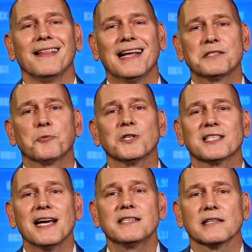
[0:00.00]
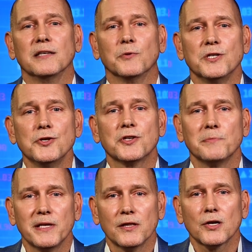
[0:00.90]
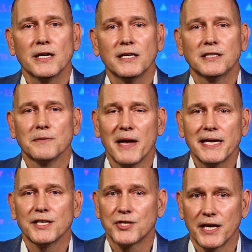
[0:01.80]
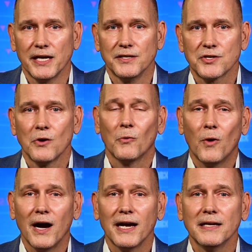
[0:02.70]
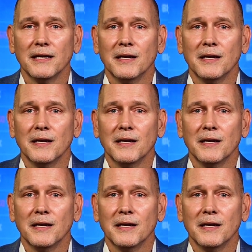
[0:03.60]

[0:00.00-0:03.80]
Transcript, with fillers: that's precisely when you should be looking to make a change. Why?